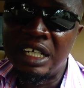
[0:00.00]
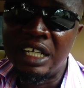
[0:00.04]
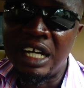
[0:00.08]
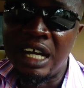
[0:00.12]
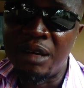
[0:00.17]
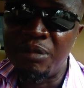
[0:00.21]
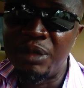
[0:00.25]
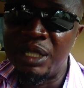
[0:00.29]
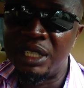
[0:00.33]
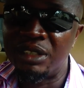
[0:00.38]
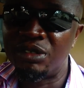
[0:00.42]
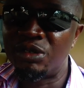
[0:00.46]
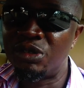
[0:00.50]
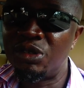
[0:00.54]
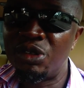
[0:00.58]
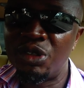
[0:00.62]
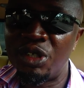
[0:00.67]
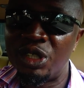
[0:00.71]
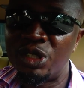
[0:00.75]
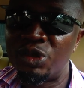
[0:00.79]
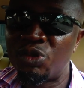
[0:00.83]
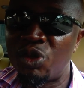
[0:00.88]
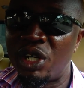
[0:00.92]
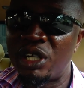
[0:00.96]
I mean, who
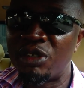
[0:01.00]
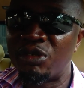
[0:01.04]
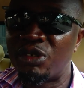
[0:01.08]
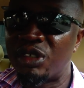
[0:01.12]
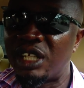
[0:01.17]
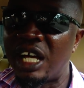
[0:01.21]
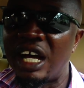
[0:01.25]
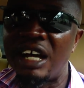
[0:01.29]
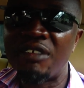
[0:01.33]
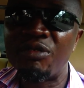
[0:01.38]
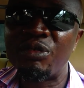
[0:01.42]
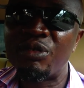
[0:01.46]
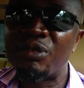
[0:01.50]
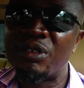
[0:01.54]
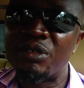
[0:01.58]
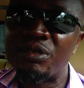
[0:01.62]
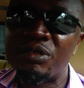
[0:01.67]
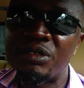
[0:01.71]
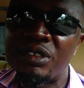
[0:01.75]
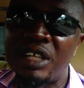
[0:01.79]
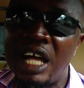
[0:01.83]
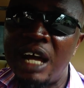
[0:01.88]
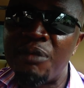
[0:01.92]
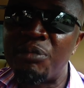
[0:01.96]
knows what could have
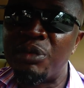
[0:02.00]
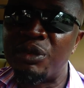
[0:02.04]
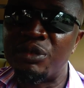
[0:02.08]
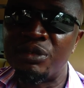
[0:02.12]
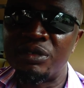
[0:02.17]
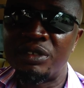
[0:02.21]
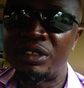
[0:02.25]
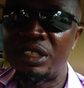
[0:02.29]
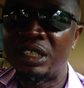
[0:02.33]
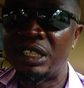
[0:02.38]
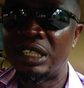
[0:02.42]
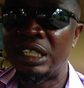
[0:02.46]
happened.